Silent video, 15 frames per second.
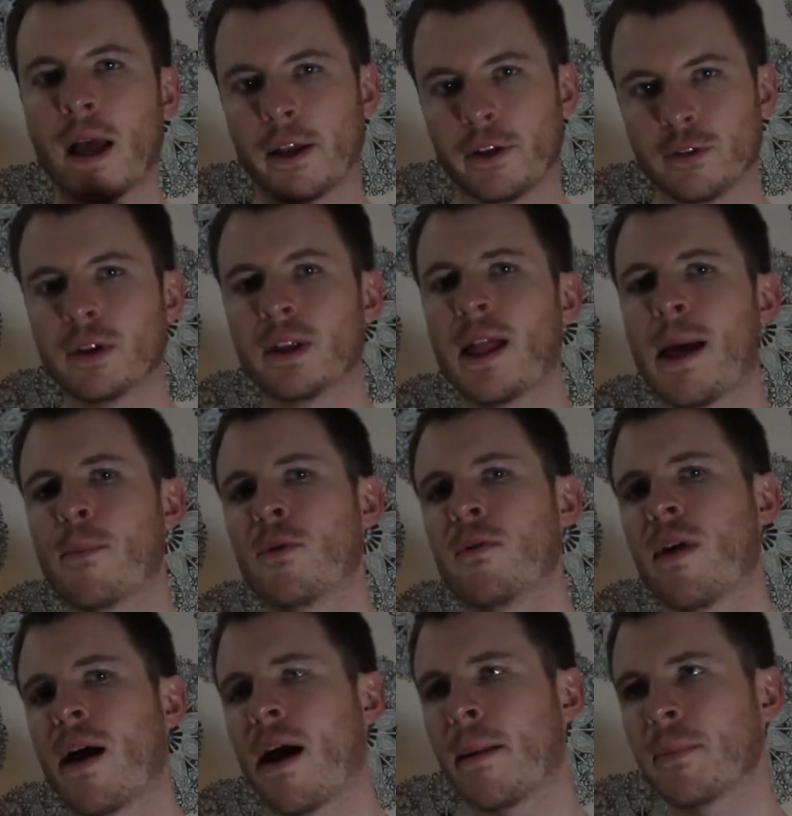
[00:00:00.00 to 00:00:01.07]
do get a lot more of
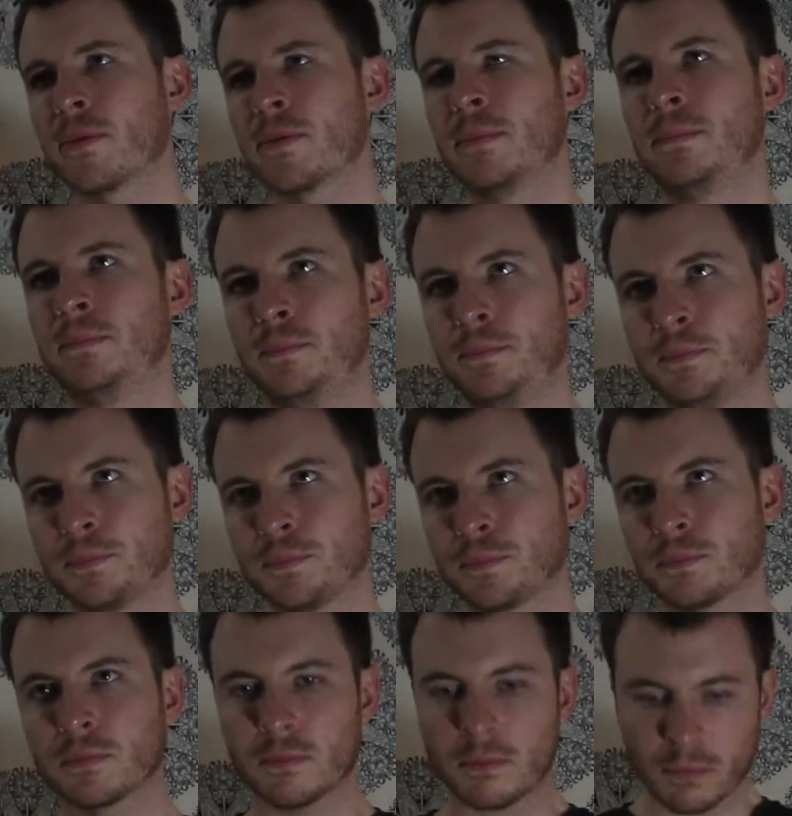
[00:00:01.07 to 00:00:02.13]
the hops,
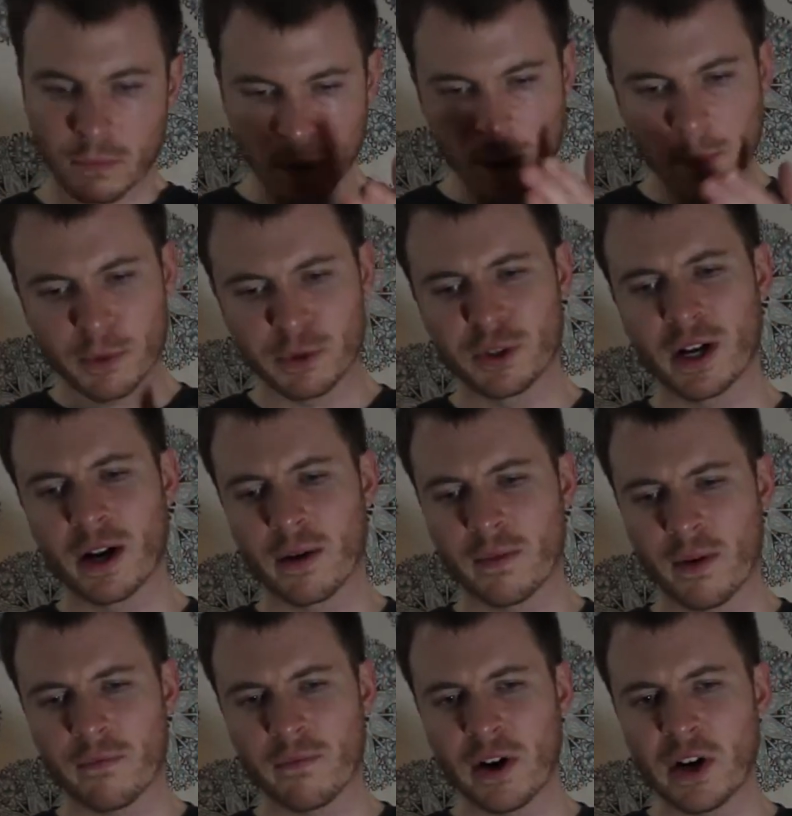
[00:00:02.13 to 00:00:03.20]
but you get
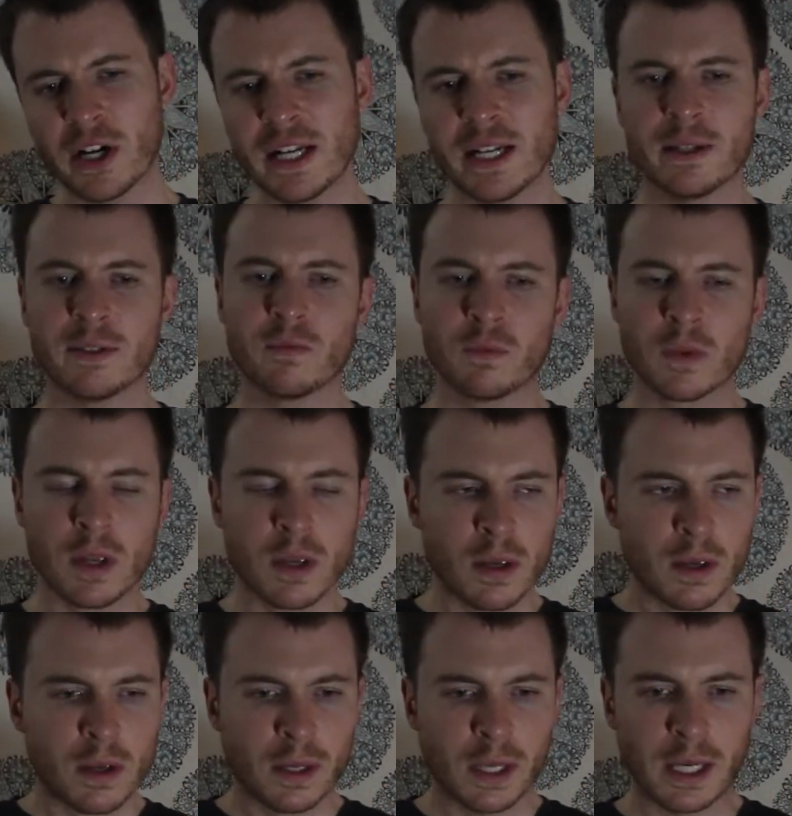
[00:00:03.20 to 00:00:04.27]
a very
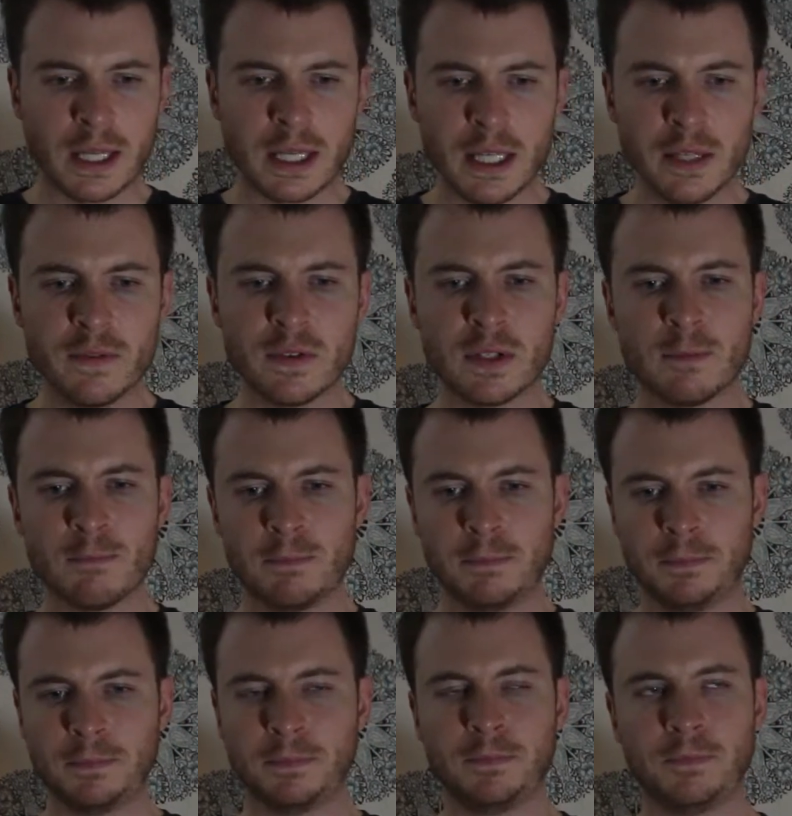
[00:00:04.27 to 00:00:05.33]
kind of even
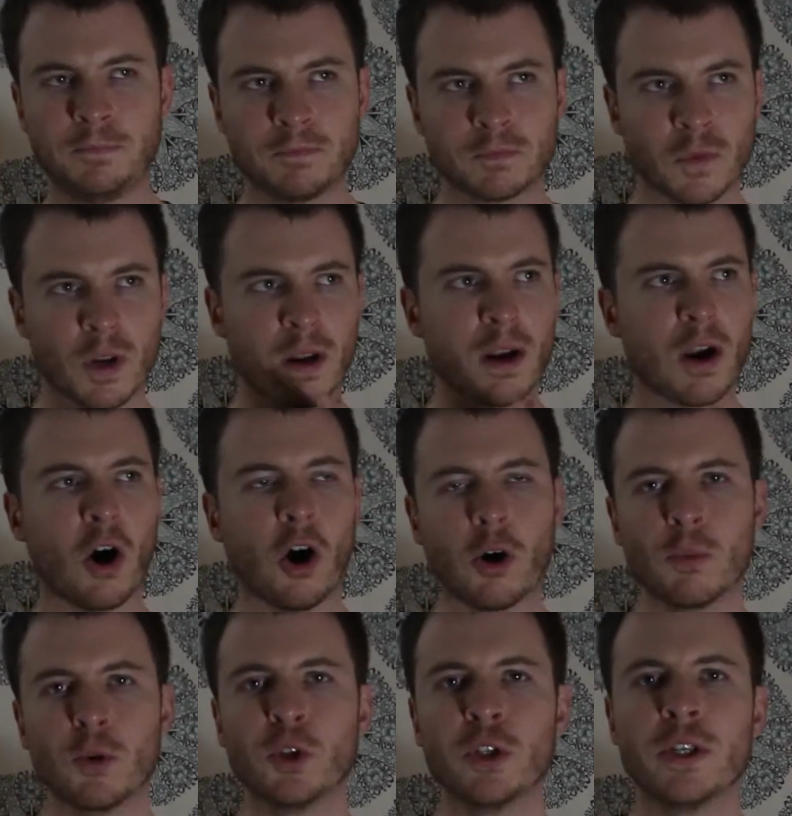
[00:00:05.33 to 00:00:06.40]

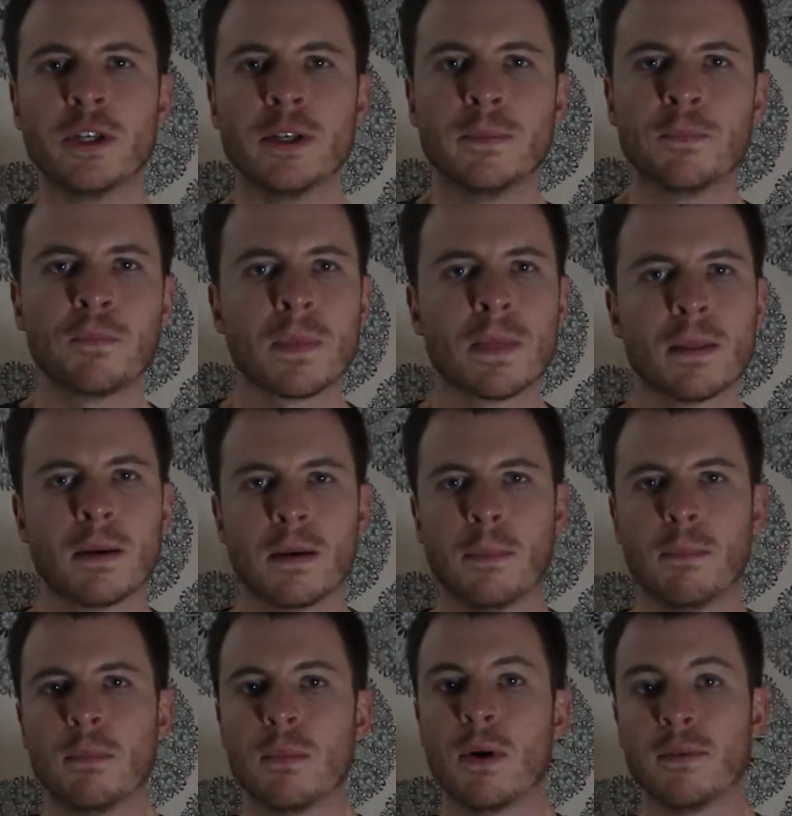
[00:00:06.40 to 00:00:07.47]
caramely
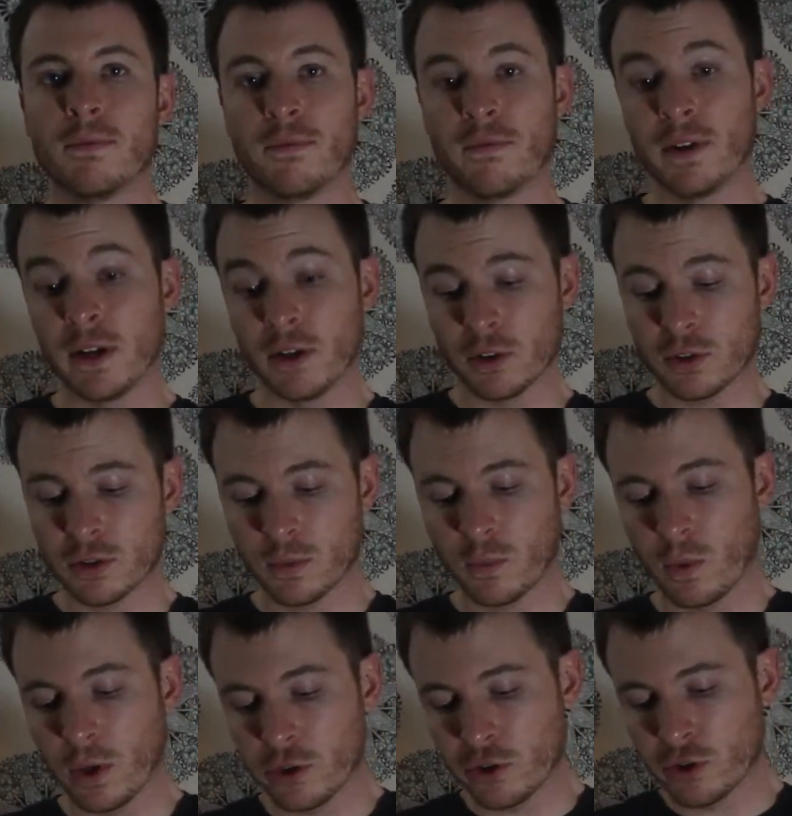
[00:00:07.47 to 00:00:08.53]
malt finish,
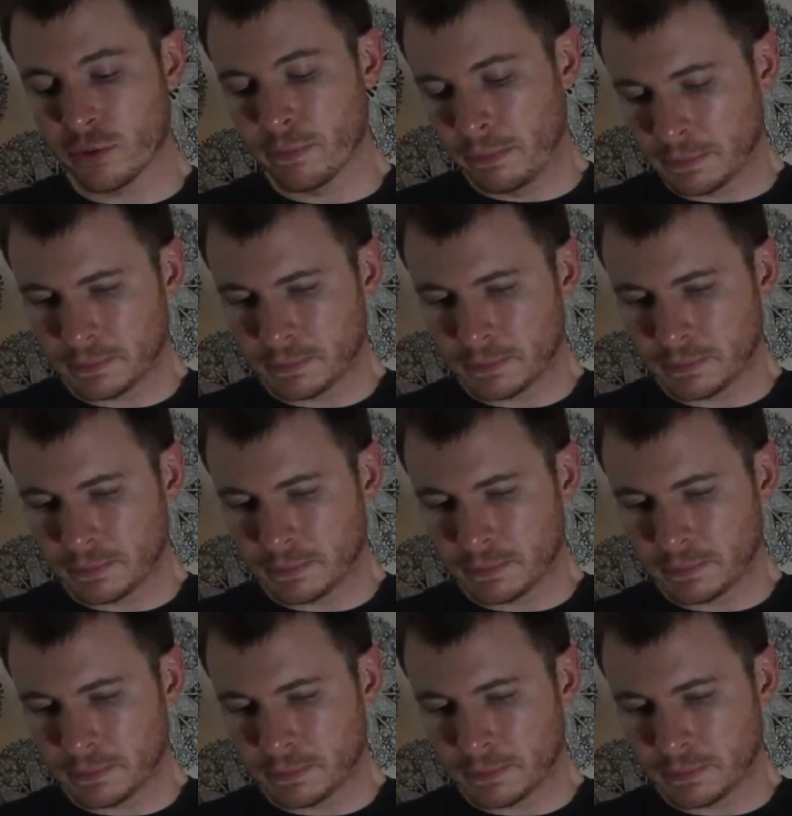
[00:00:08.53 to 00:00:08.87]
which,